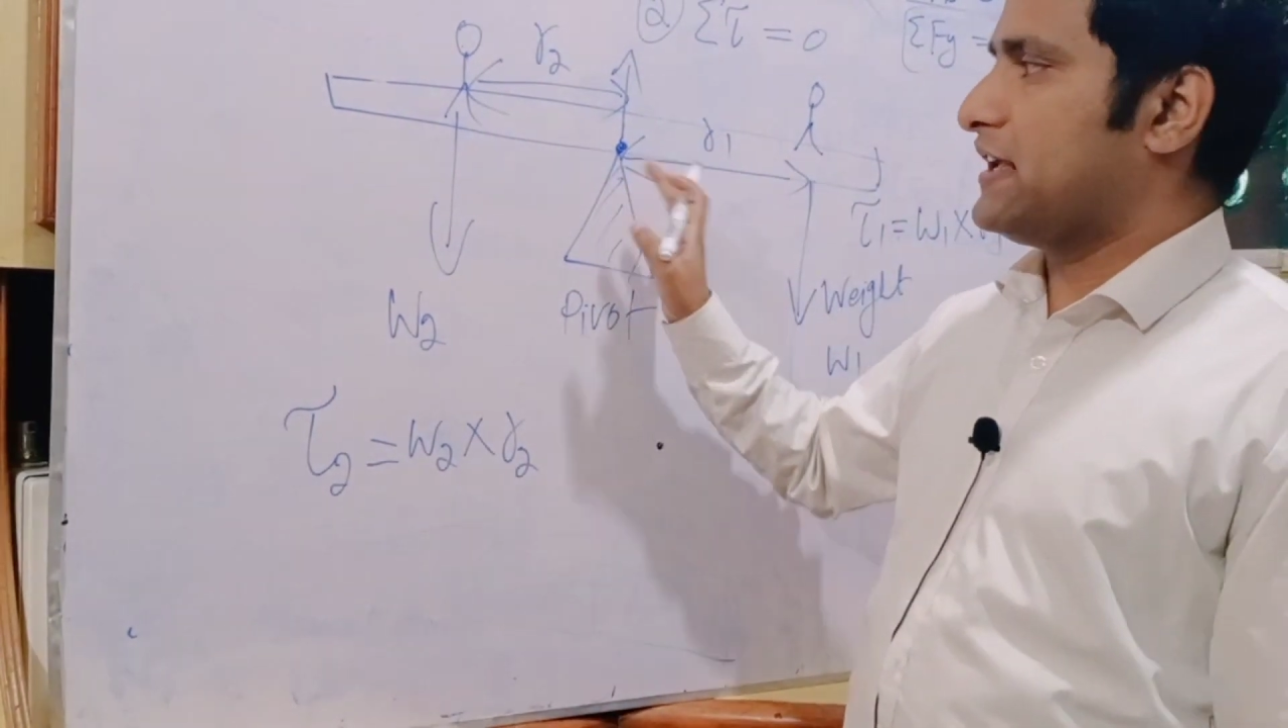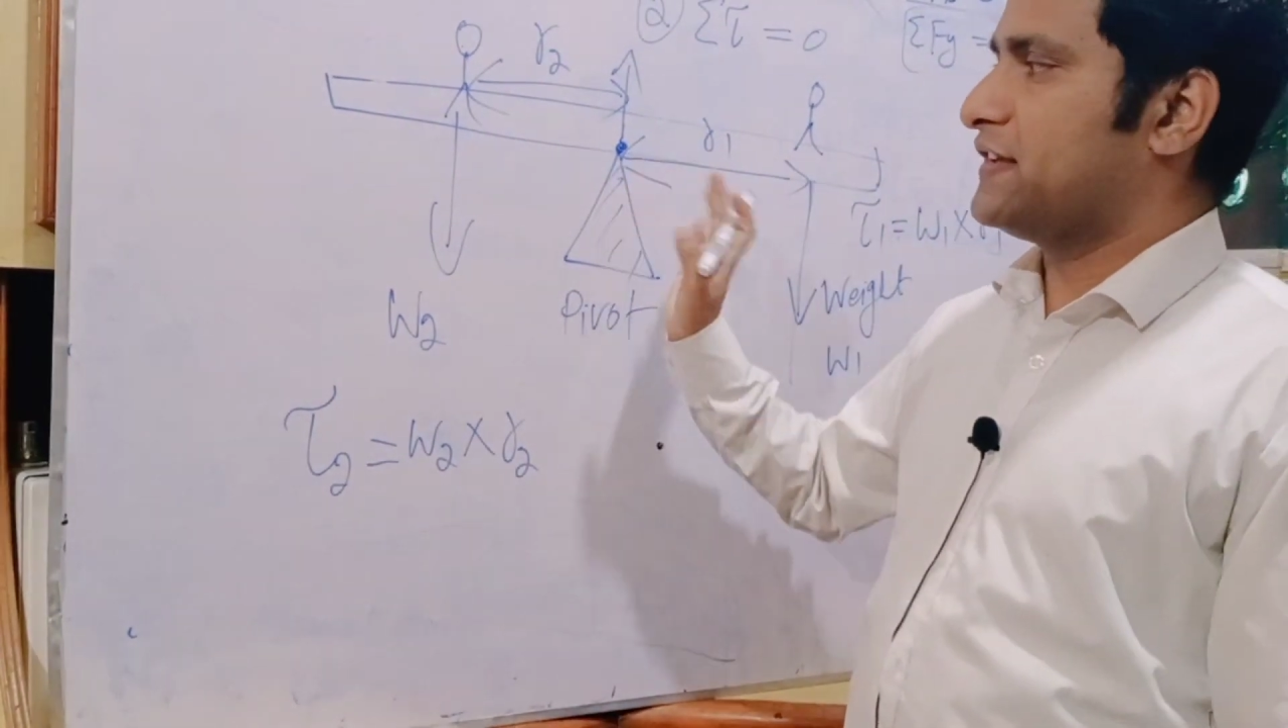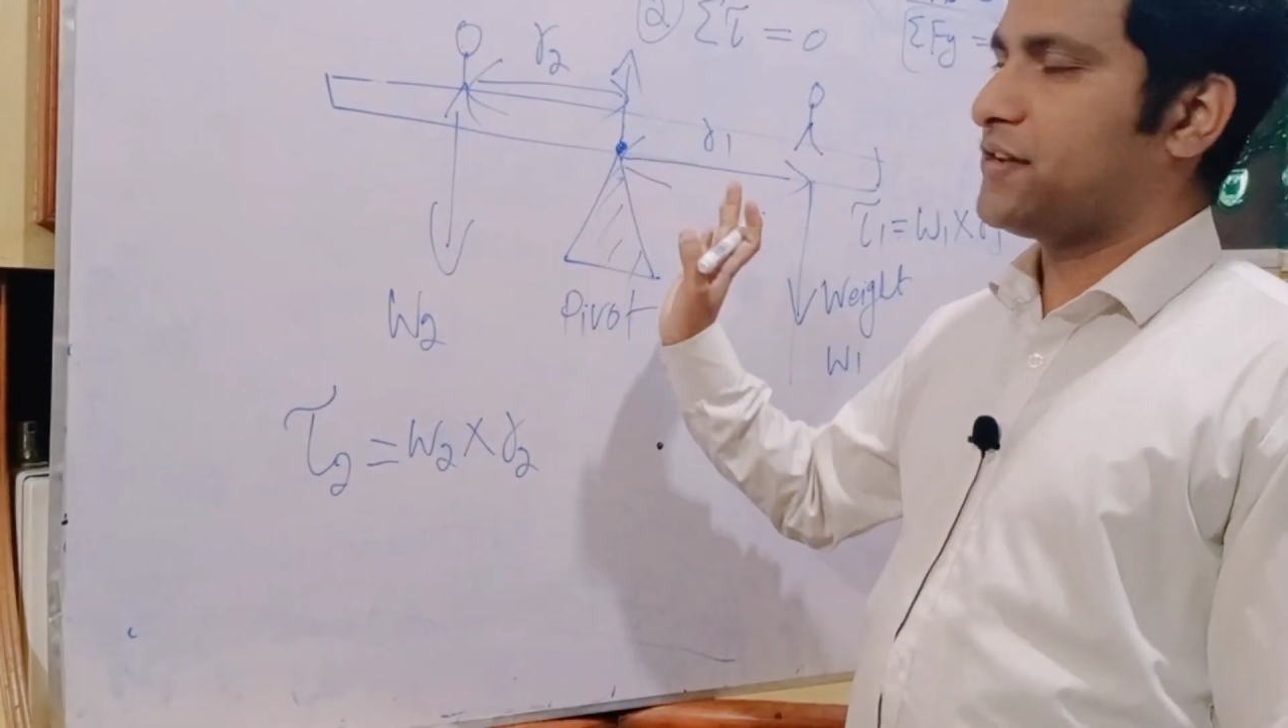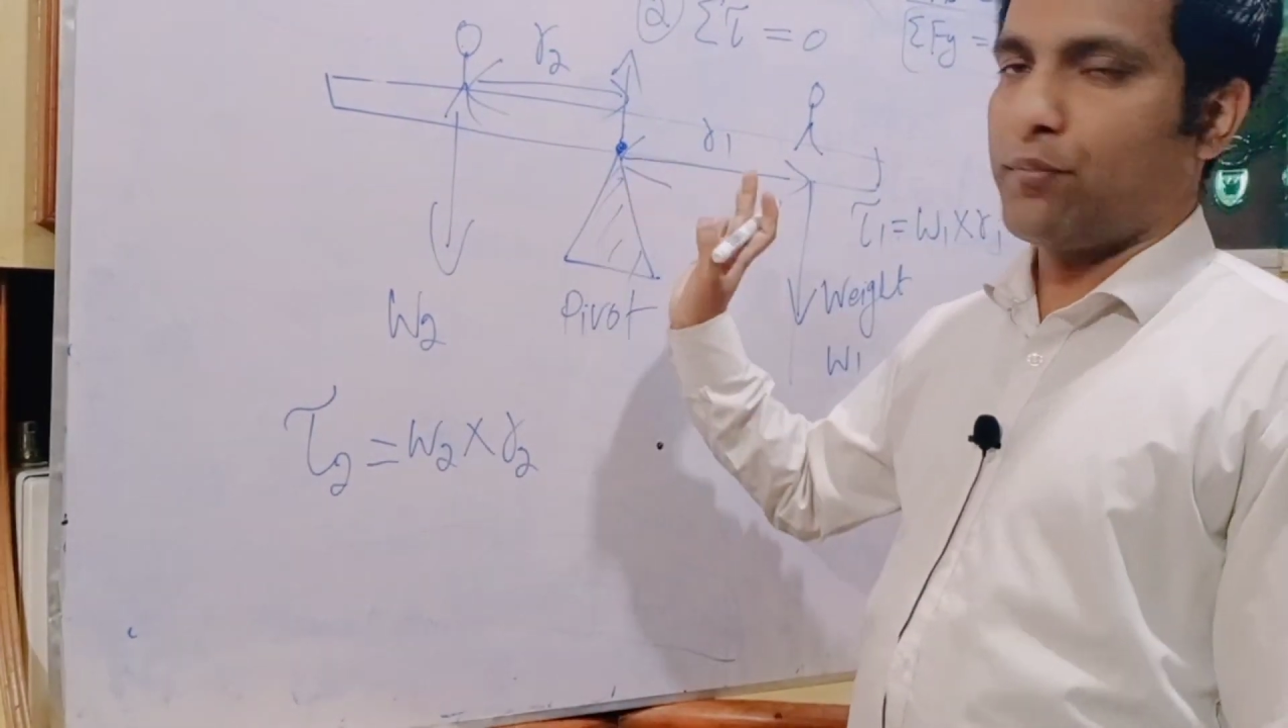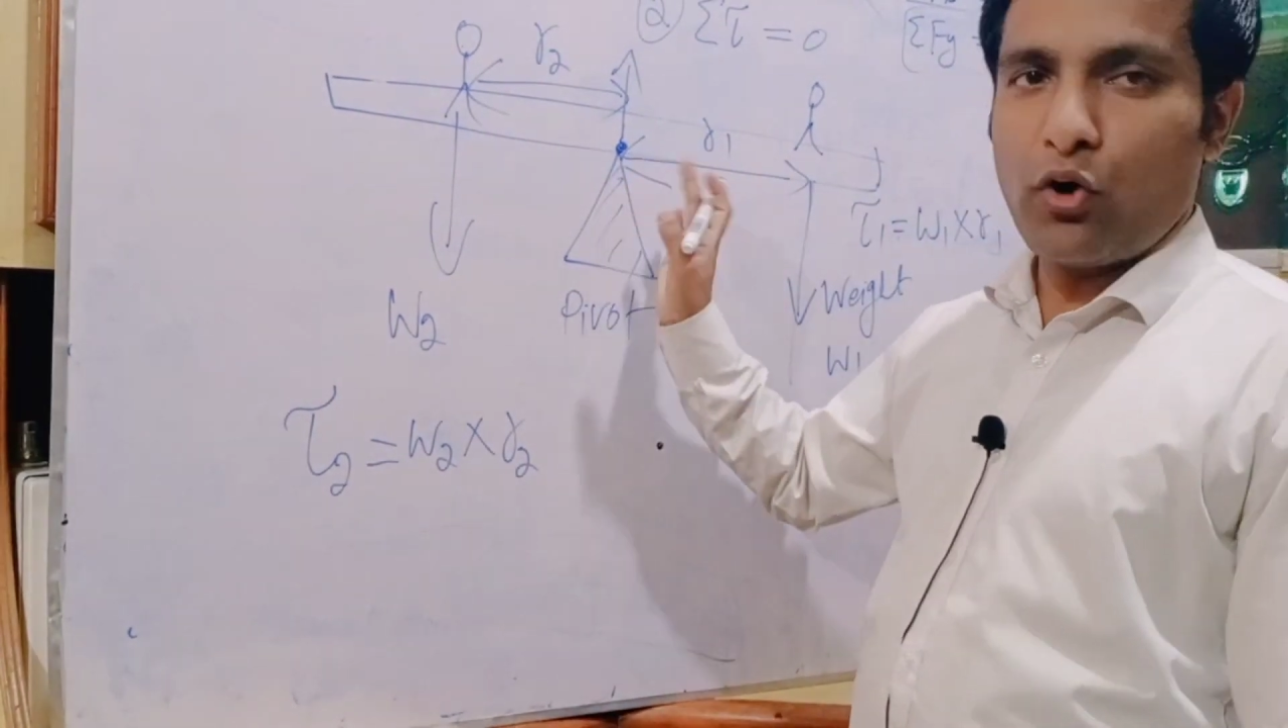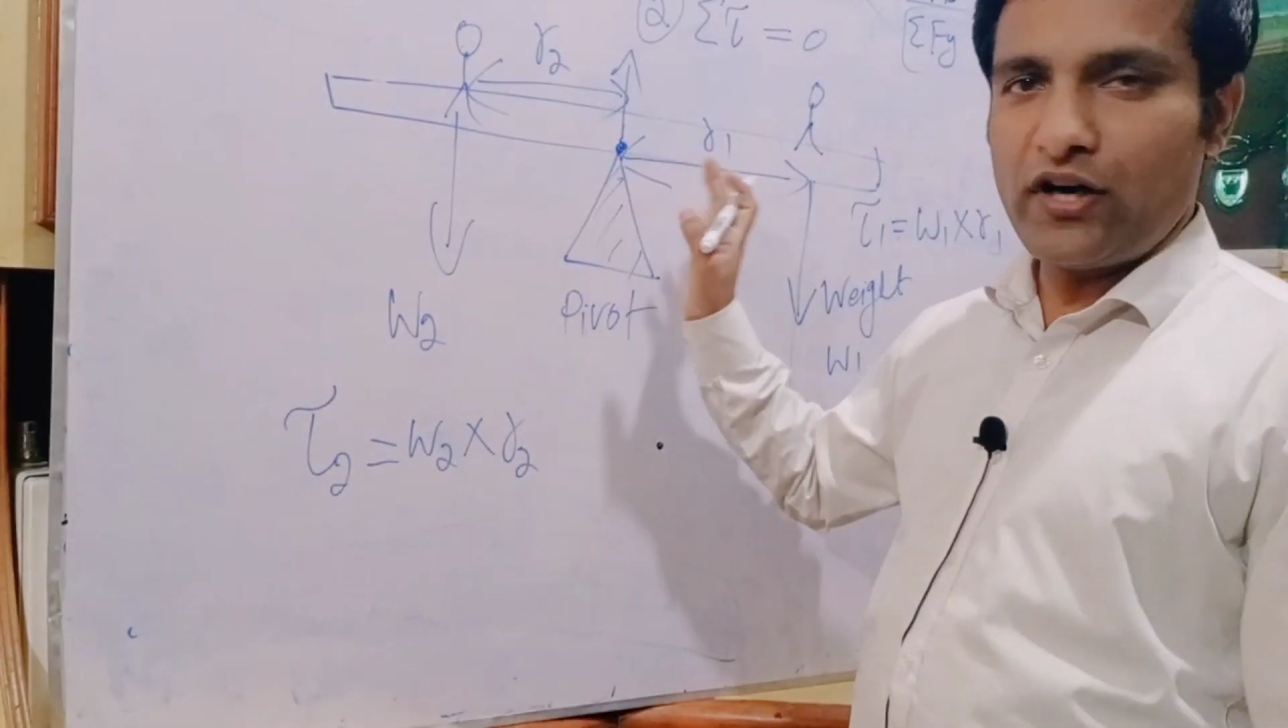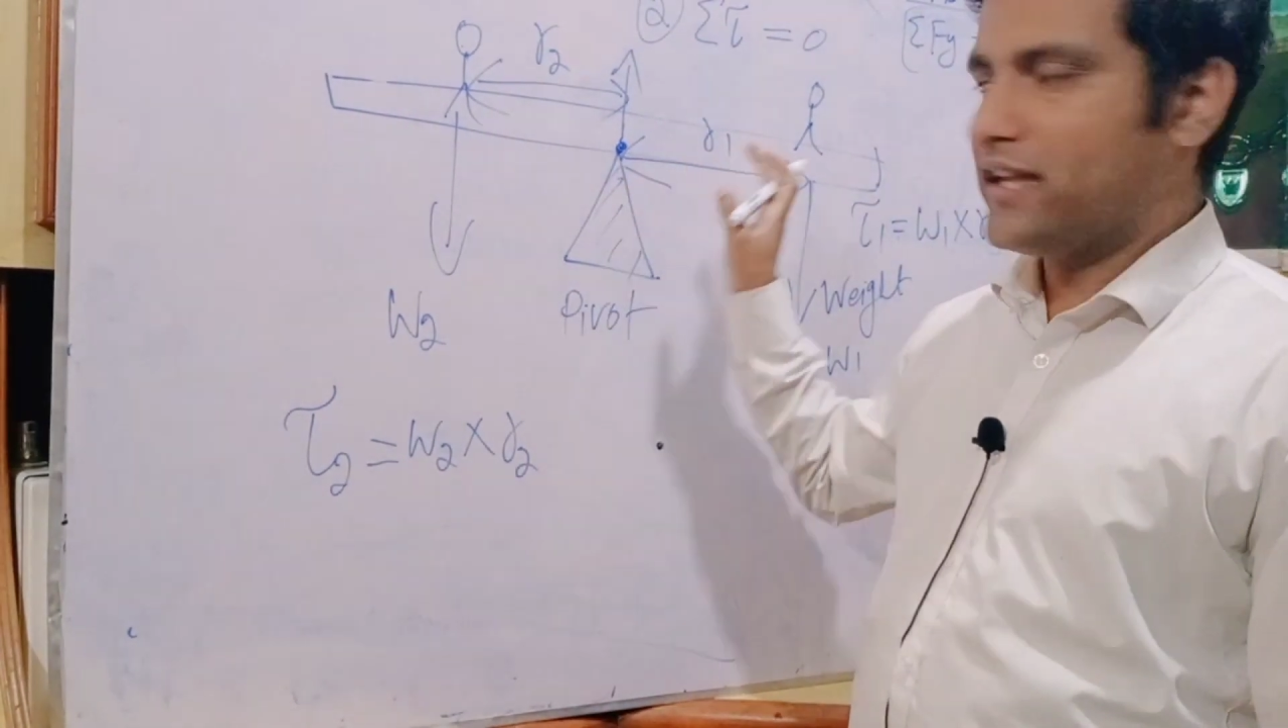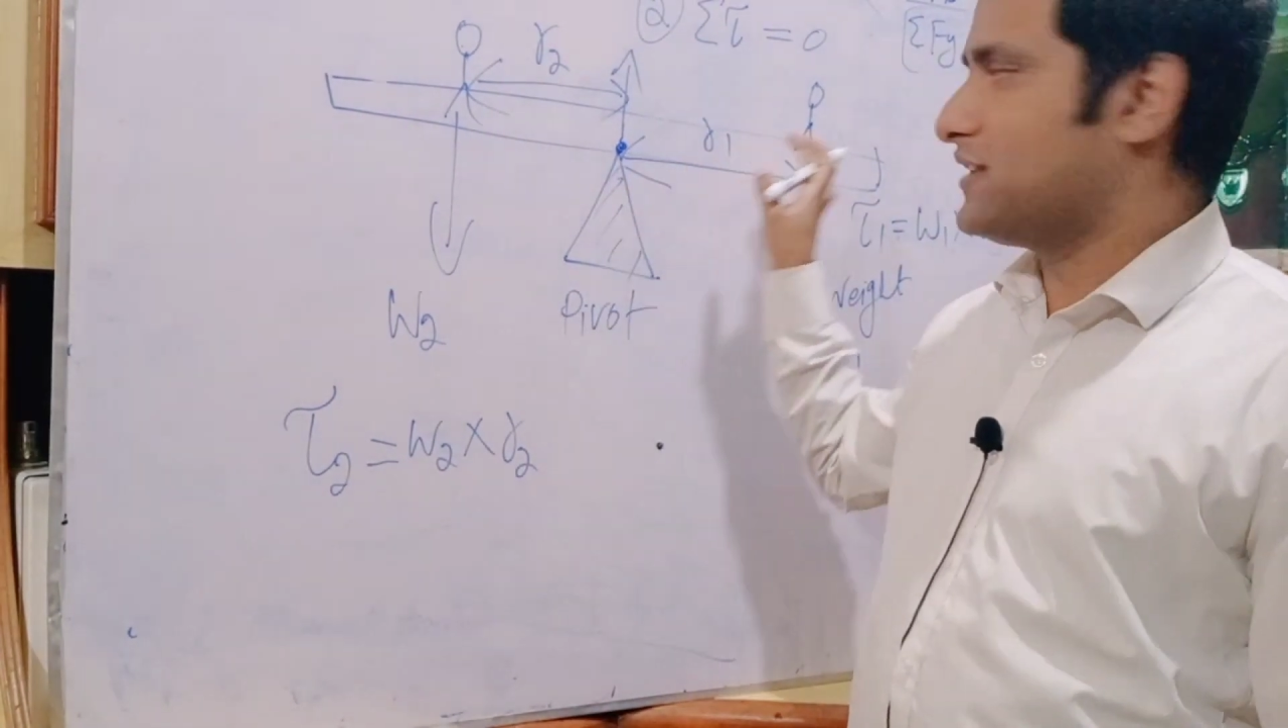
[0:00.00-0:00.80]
supporting